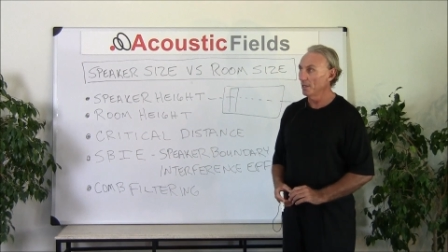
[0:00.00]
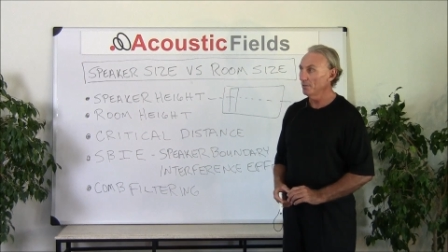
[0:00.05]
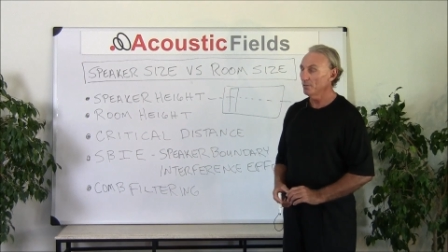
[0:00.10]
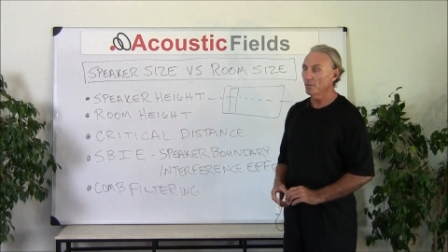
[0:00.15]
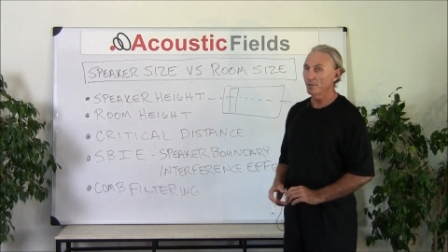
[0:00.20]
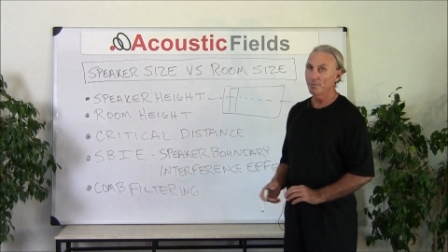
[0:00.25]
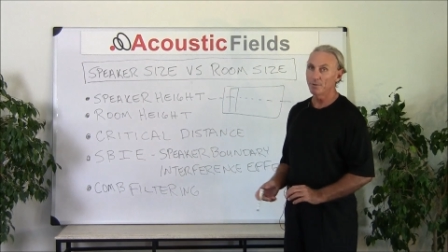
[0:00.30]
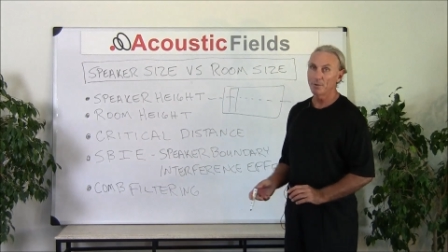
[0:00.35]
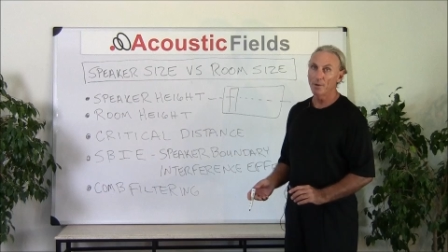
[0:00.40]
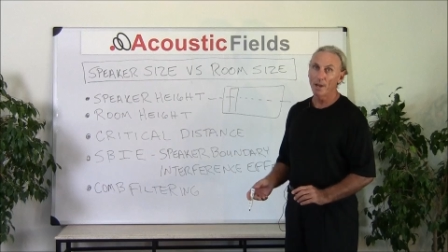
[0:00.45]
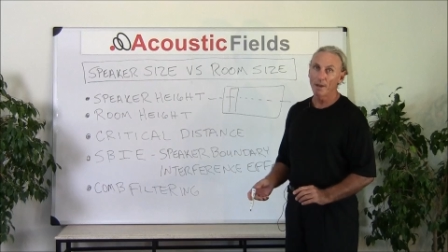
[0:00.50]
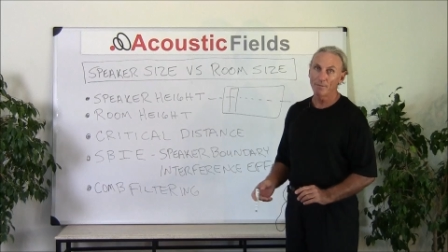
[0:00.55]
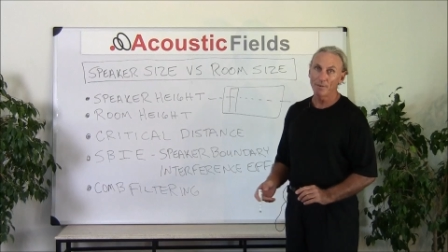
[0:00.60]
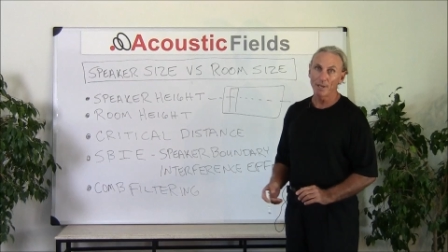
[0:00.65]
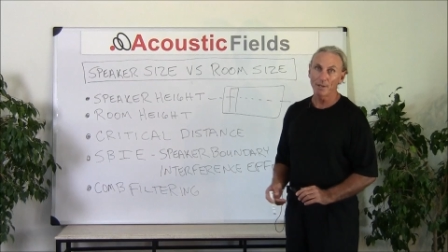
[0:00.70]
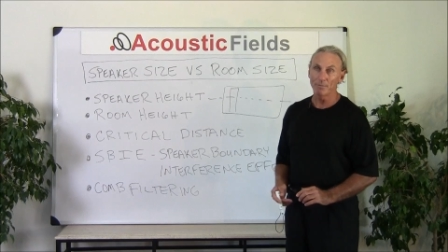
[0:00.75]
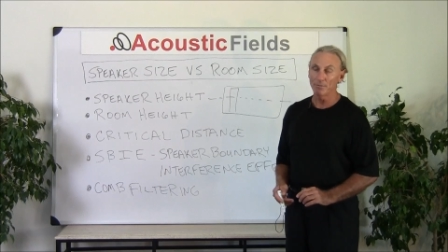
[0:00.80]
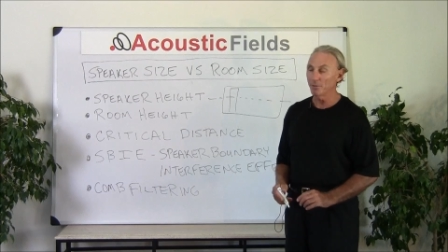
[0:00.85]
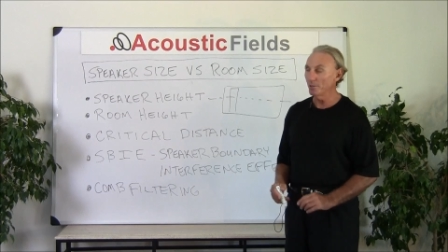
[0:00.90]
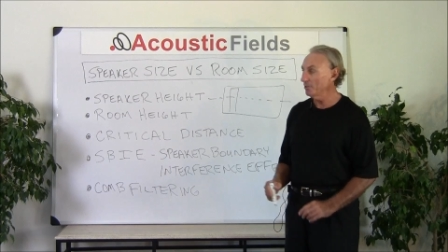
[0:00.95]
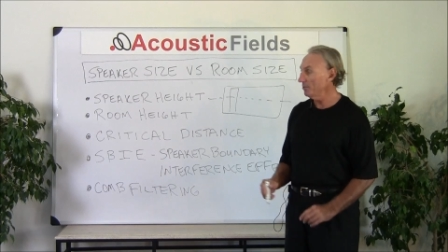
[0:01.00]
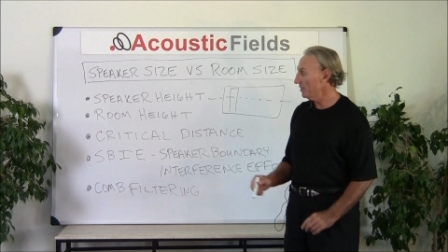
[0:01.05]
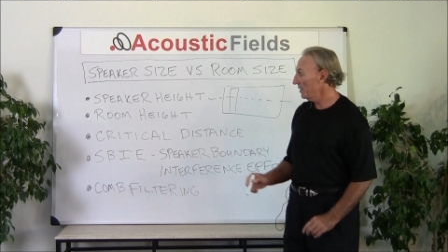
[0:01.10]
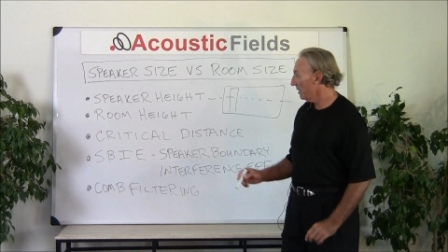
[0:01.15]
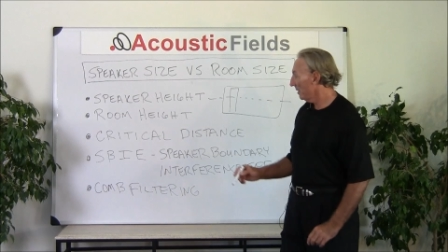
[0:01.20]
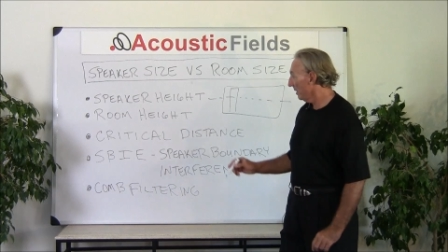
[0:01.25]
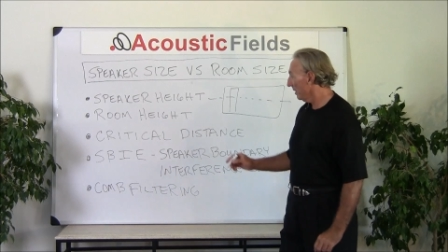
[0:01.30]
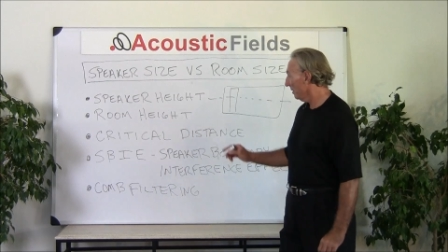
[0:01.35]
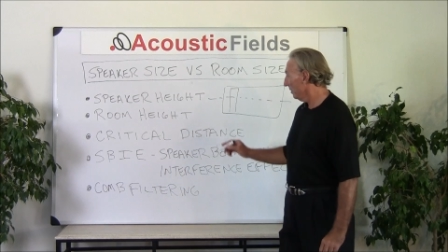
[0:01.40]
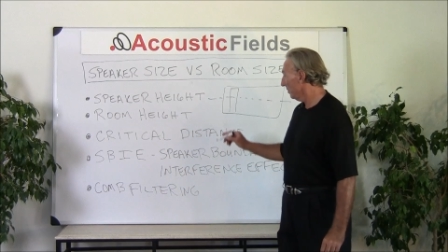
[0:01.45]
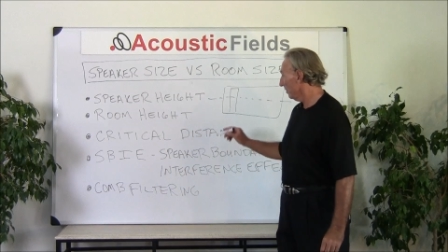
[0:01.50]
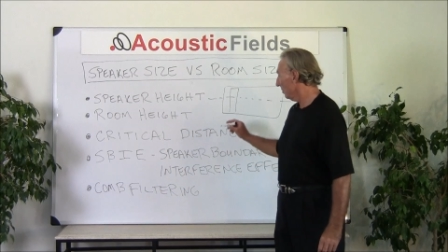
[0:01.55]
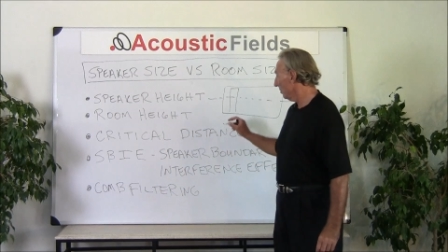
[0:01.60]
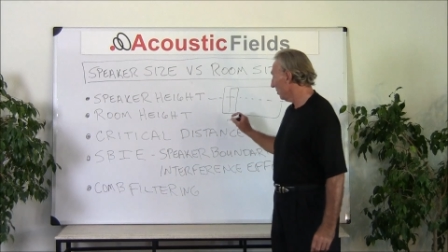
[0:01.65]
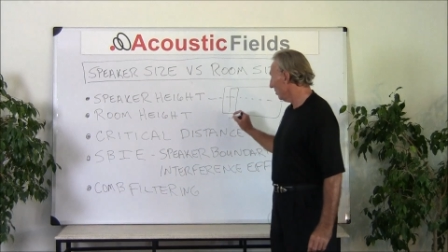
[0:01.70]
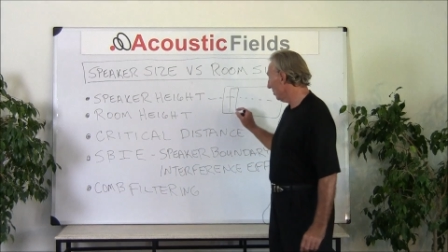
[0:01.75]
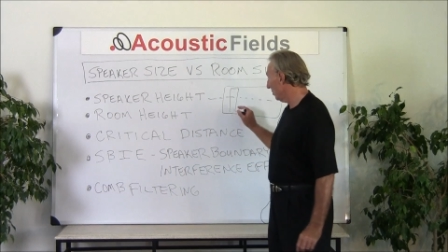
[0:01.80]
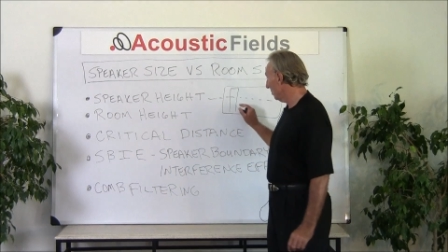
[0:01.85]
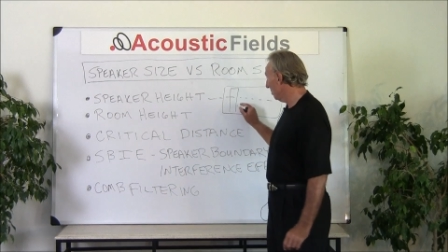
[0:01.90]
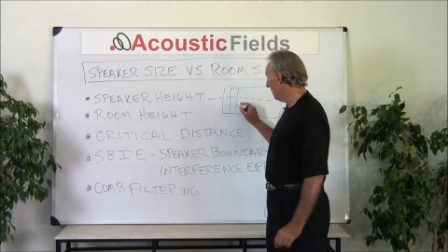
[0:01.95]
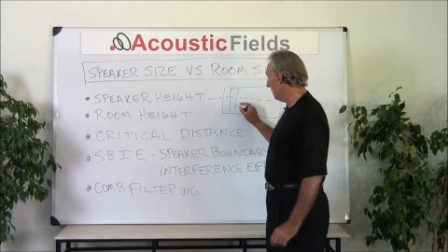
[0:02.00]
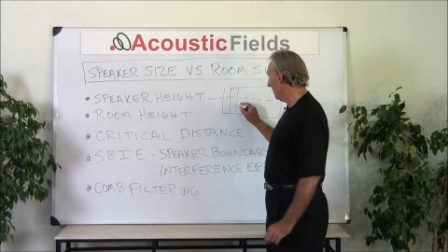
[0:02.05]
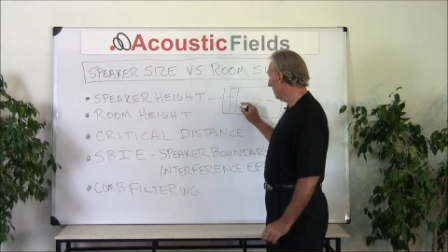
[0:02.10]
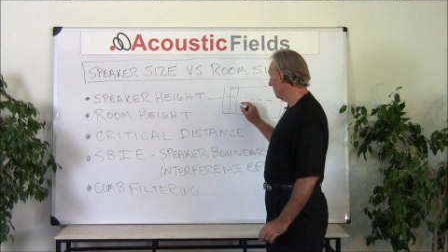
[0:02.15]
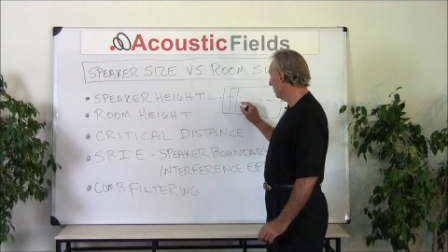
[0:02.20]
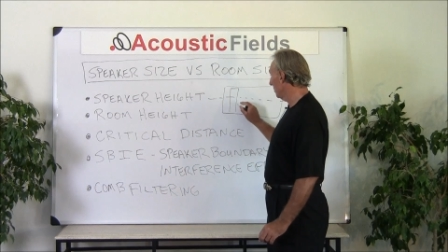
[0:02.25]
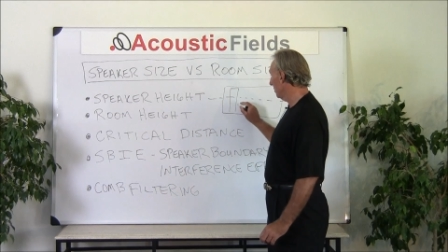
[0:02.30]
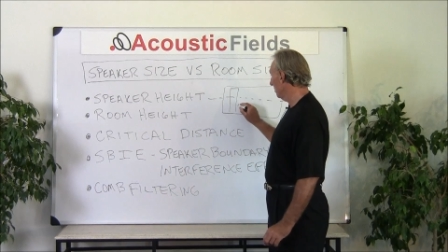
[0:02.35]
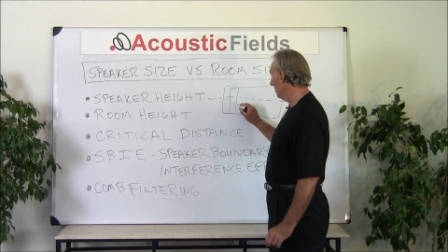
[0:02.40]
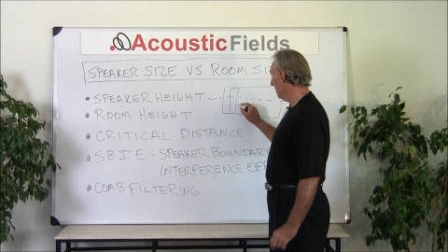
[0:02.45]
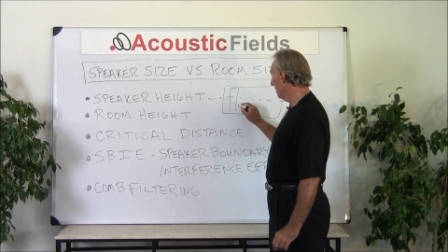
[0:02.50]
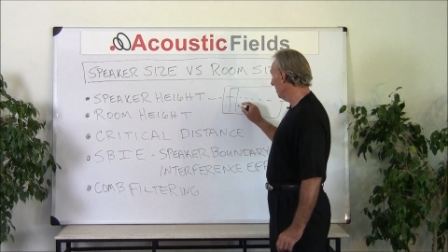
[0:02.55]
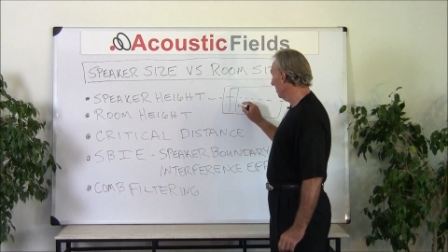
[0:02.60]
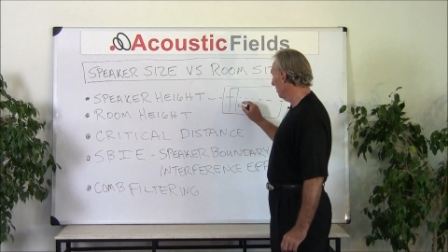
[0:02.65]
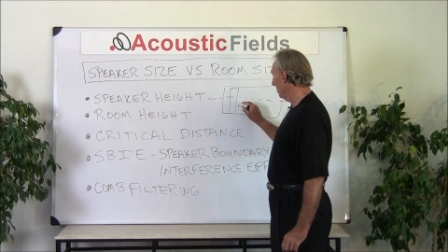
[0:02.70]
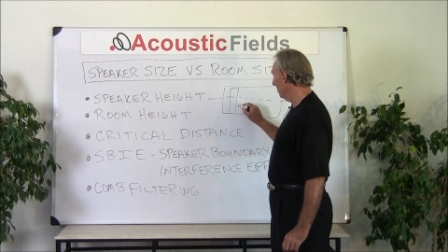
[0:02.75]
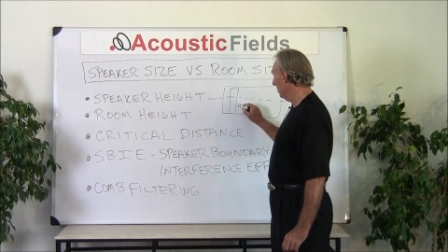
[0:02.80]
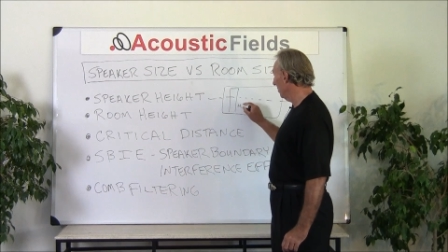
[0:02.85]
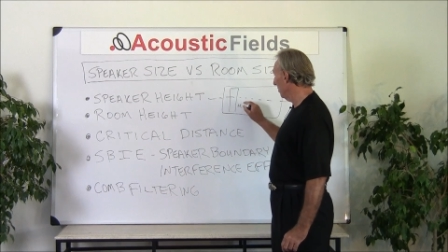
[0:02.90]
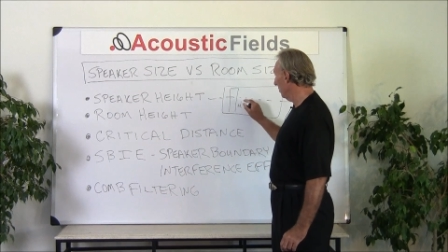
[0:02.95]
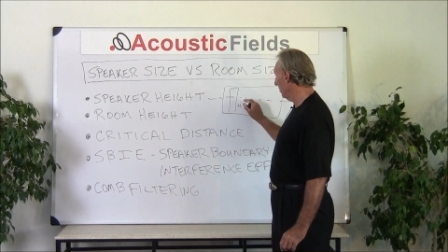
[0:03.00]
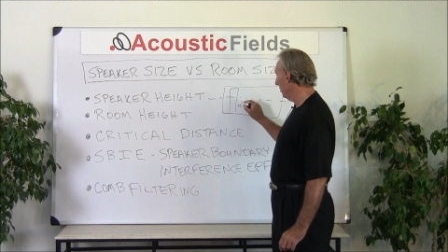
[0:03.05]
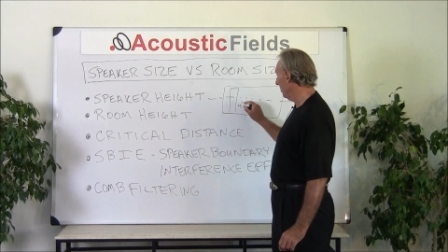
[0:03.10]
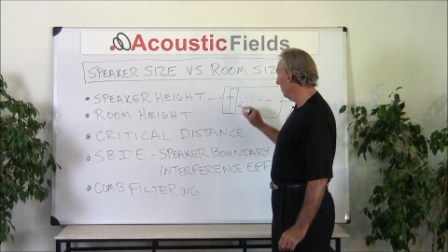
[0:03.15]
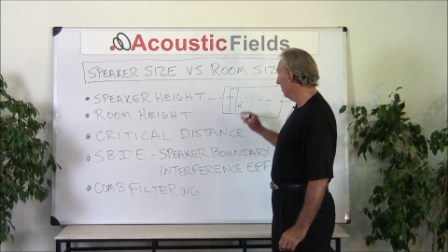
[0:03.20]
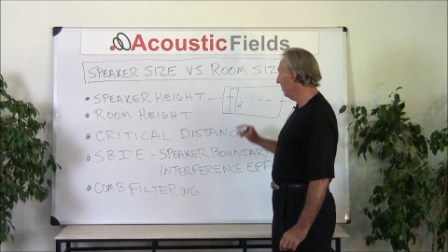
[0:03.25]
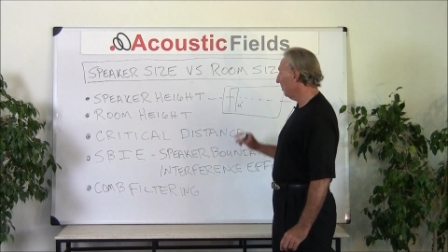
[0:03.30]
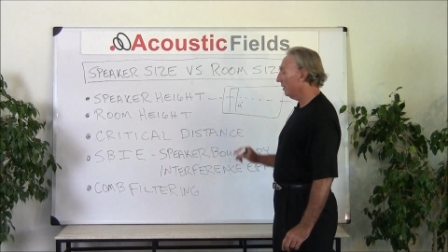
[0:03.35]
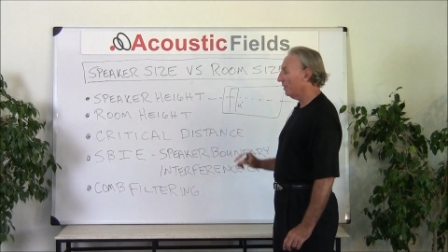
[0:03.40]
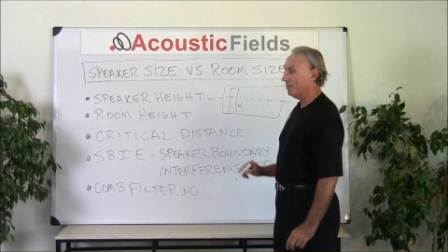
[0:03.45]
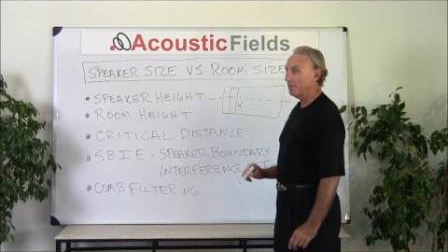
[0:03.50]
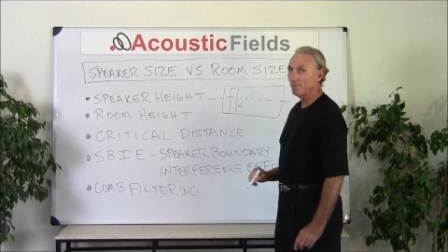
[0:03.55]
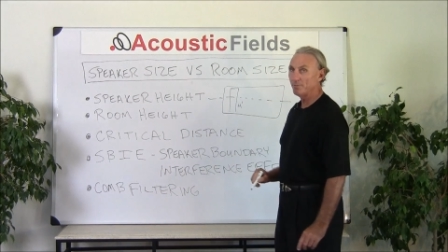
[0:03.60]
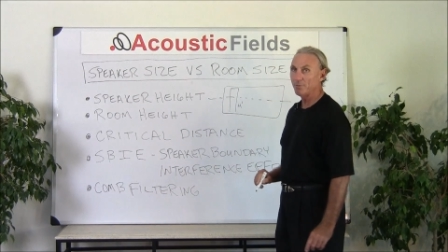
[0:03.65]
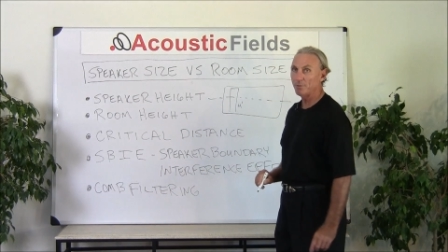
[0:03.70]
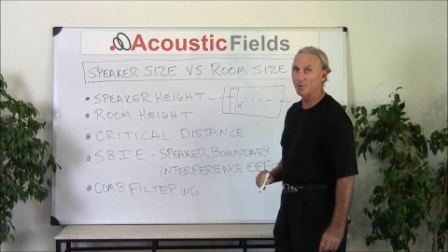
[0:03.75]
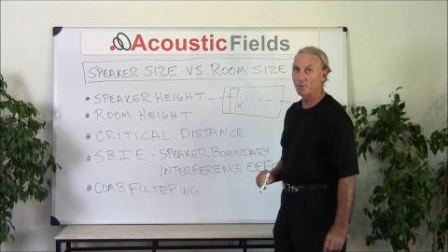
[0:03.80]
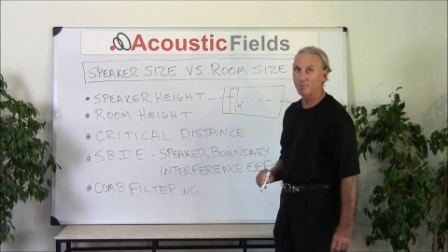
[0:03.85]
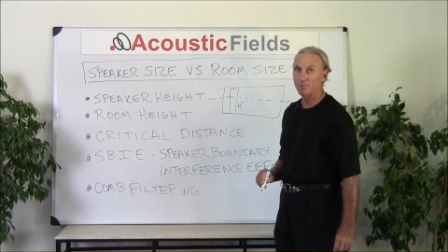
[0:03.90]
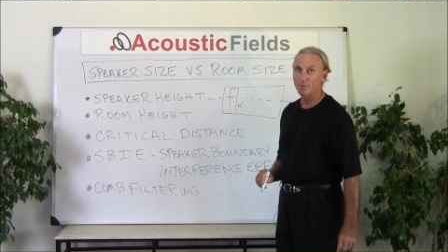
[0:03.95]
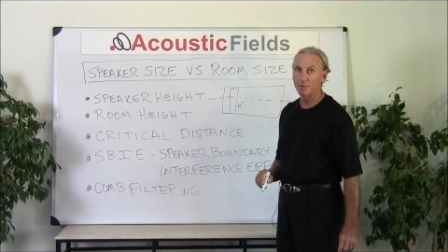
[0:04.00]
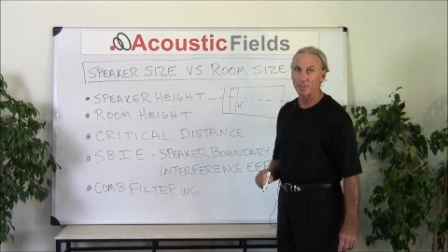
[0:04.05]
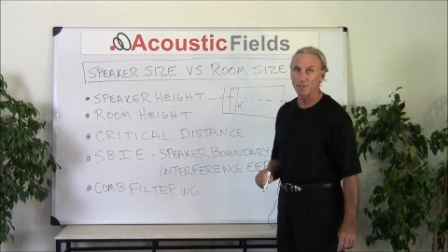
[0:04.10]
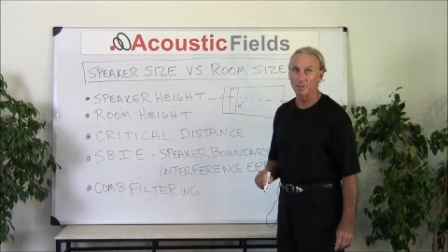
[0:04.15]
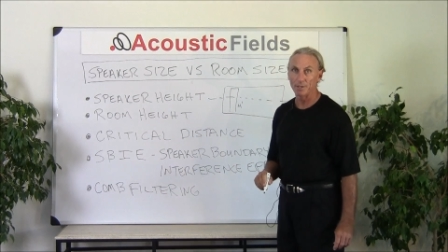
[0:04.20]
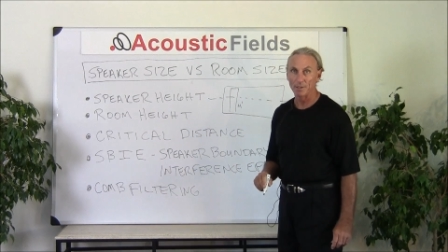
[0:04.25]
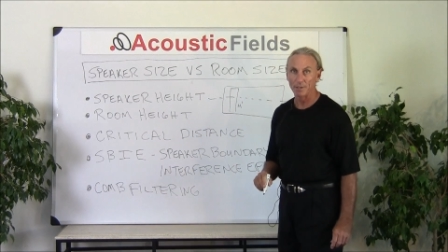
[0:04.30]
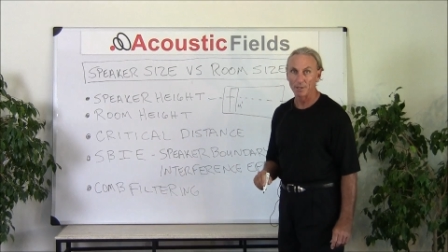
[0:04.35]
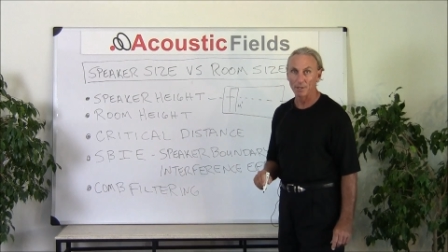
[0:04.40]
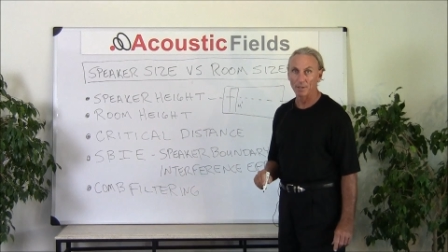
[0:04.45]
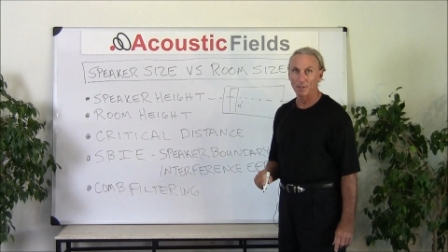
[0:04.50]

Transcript: So if you have eight foot ceilings, your speakers should be no more than four foot.